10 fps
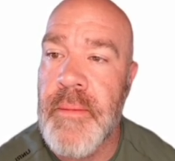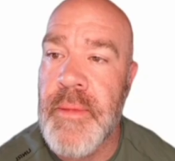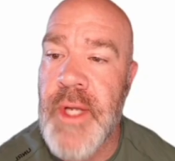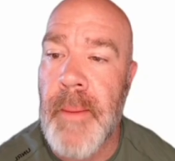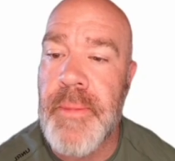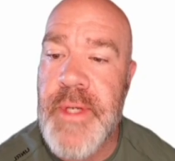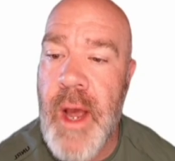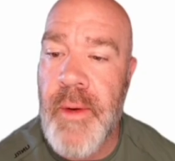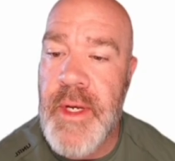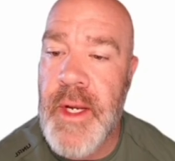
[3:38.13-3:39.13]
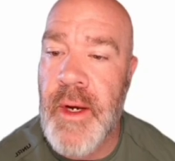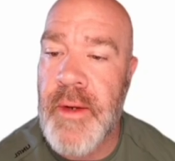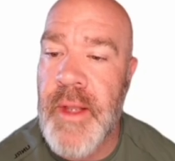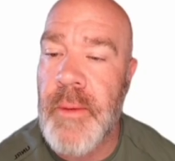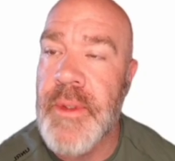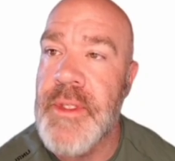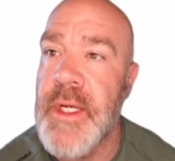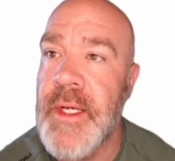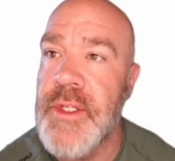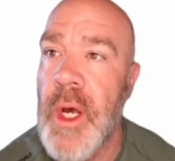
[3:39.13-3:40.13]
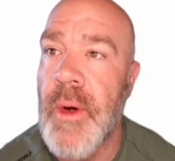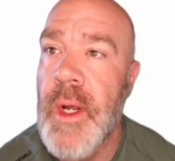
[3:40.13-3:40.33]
dump down here that we'll see. So